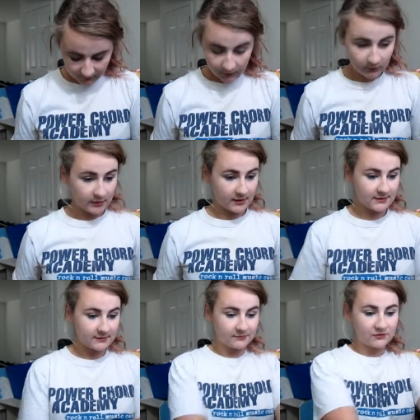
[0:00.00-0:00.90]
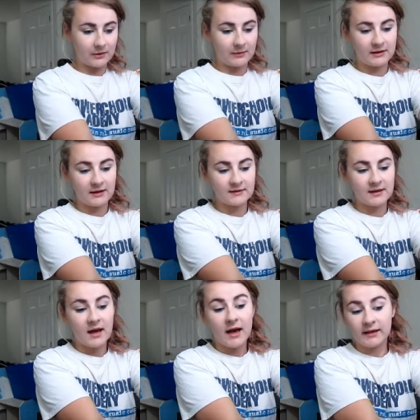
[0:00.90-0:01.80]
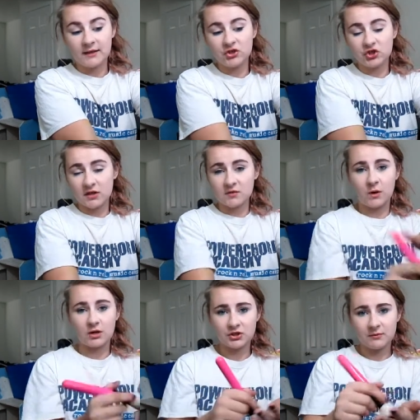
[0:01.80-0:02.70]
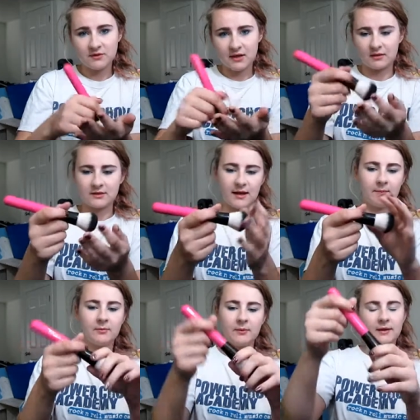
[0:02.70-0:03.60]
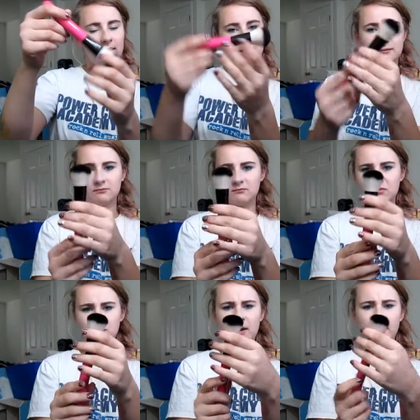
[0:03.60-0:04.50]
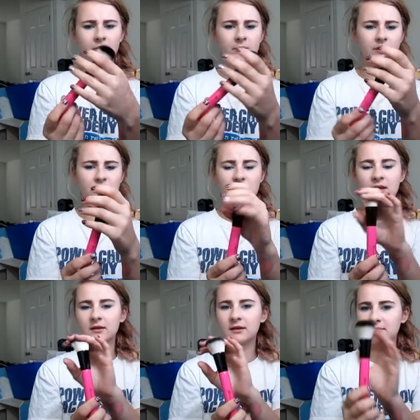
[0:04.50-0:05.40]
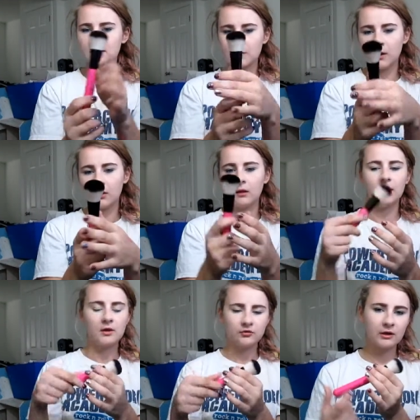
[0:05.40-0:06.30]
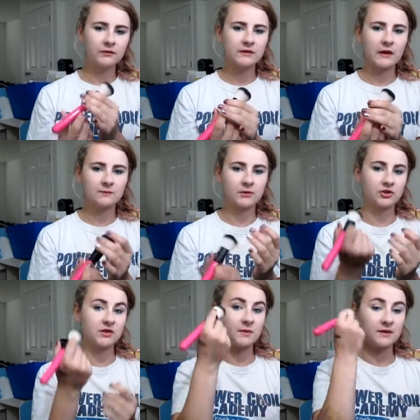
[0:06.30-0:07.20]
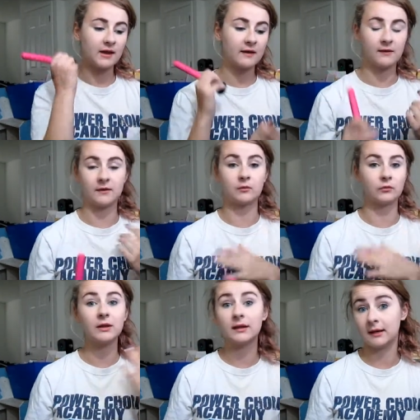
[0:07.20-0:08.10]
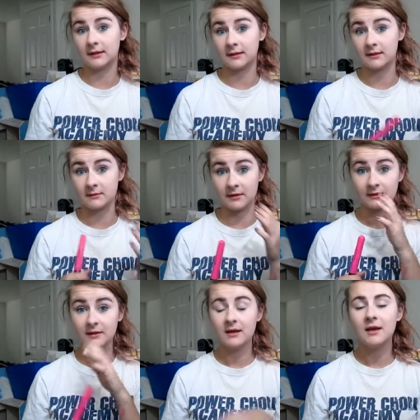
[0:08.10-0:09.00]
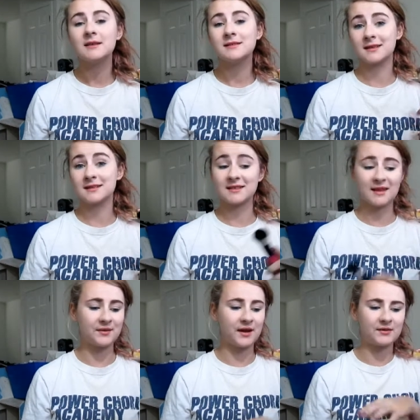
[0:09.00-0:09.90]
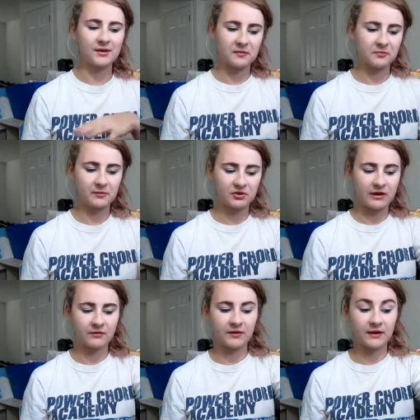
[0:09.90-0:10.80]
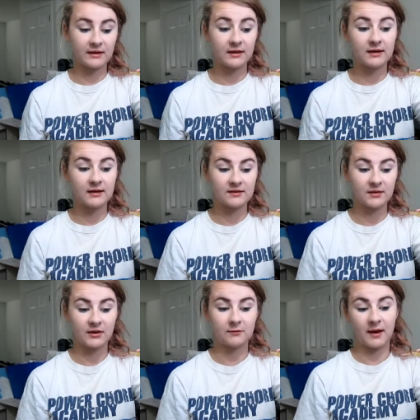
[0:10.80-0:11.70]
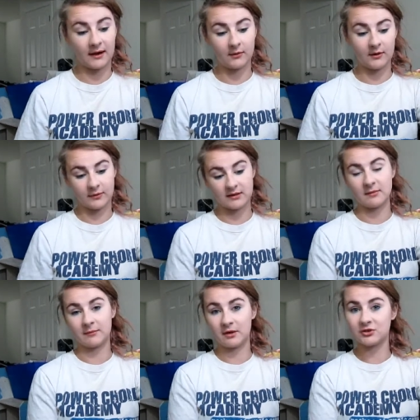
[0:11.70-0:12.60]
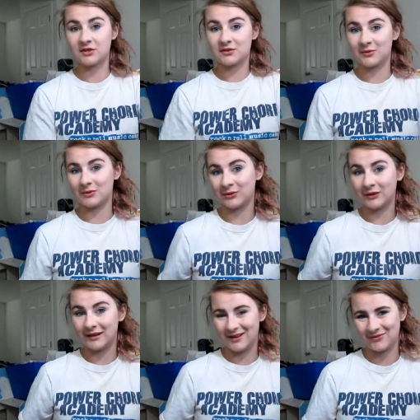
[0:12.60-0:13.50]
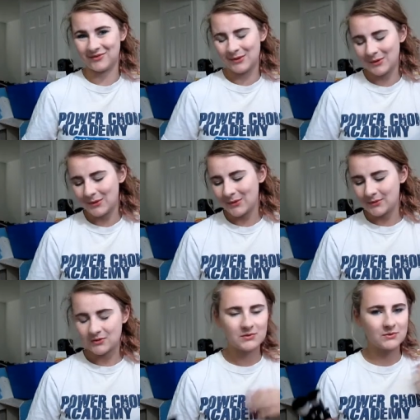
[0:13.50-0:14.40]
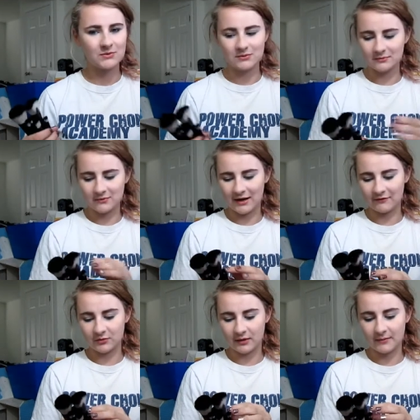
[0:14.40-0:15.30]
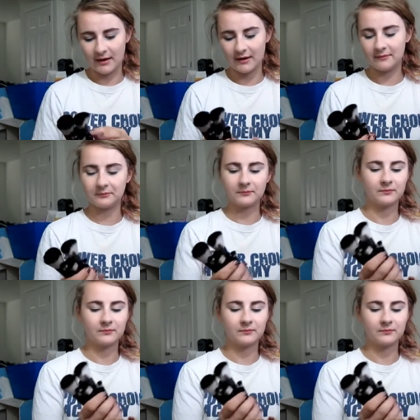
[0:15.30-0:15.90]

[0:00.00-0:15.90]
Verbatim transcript: Oh goodness, dropping things. I did just wash them, so they are damp, but like powder brush, they're small travel size brushes, but I found them really handy this month since I had pretty much everything I needed, so I packed away the rest of my brushes early enough to not have to worry about it.